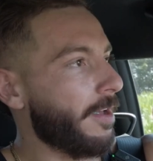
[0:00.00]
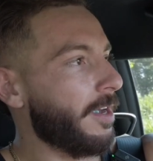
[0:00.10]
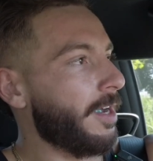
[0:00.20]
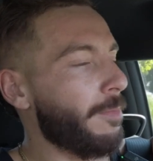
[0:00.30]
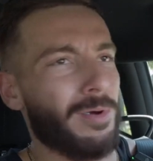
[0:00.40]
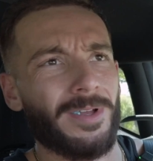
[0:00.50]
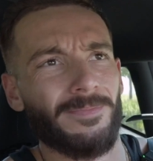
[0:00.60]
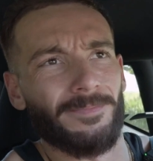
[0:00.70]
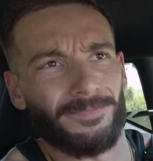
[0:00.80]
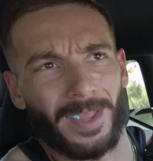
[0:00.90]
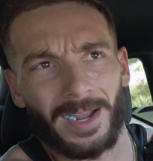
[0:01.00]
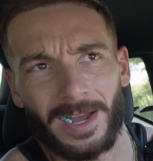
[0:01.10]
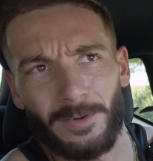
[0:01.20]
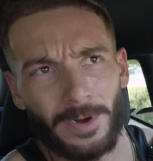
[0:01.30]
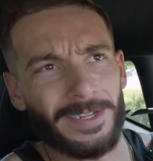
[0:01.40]
But I
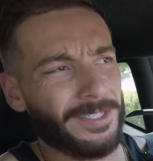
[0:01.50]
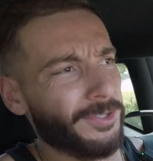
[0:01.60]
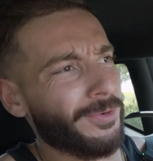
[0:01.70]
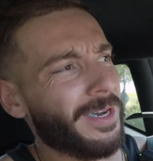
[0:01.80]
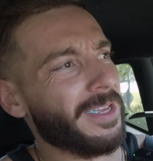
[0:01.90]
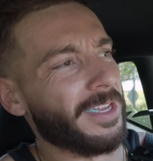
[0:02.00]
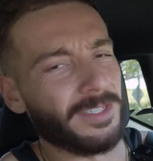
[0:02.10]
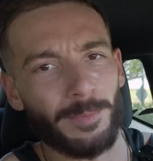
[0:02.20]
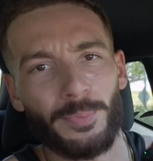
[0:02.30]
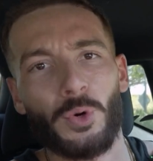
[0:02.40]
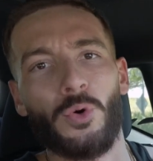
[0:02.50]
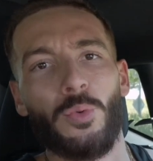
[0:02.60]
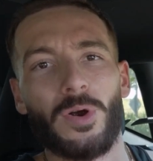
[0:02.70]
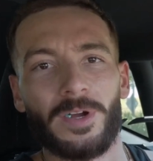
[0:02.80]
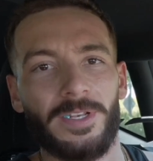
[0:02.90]
kind of wanted to get some
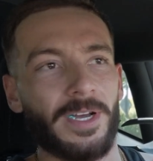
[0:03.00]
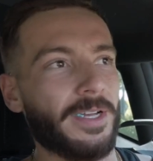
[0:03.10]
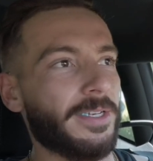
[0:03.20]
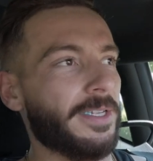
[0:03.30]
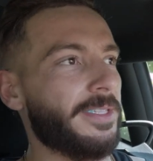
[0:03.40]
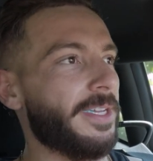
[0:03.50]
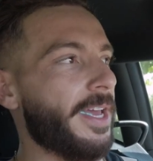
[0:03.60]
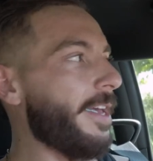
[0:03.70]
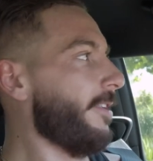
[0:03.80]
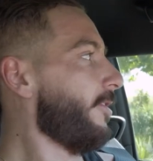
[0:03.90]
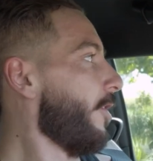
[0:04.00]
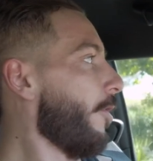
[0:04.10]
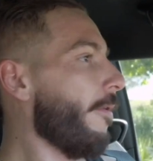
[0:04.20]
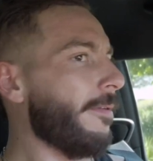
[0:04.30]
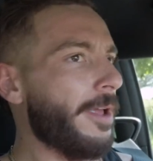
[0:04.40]
pull work done today.
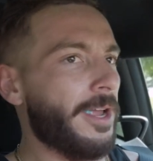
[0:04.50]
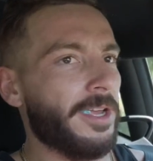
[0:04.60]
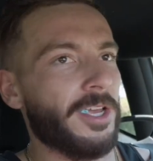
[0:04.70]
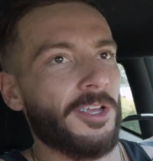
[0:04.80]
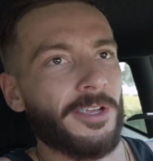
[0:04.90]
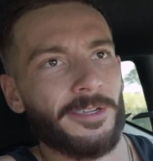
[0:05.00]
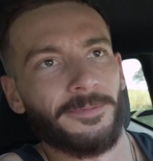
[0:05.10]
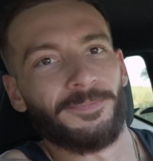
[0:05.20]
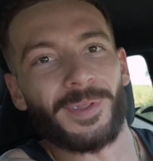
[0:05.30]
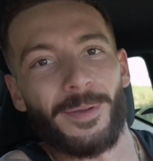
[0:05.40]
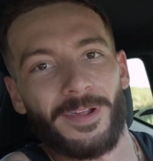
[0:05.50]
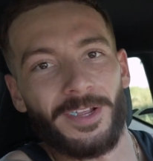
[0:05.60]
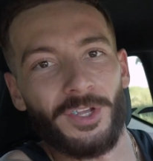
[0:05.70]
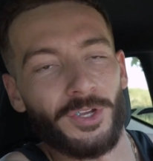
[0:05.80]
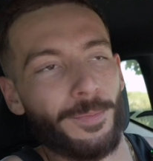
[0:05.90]
So
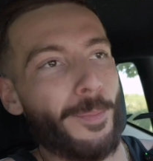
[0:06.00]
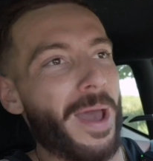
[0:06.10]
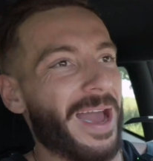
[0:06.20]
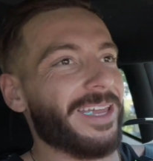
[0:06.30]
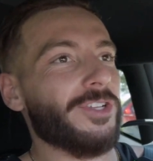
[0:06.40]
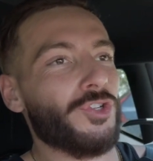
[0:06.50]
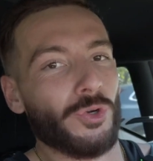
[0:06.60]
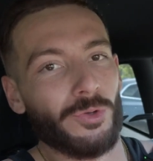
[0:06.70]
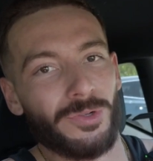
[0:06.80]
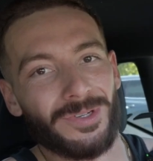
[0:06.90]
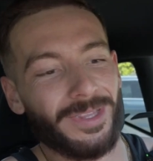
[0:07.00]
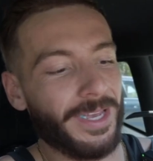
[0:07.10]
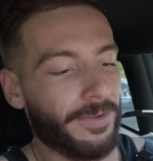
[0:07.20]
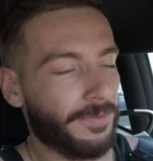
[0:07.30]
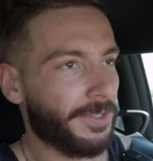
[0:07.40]
good back and shoulder
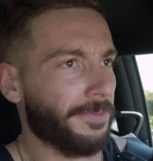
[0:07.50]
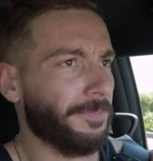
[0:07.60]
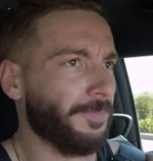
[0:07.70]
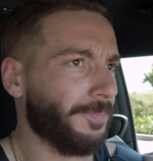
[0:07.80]
lift.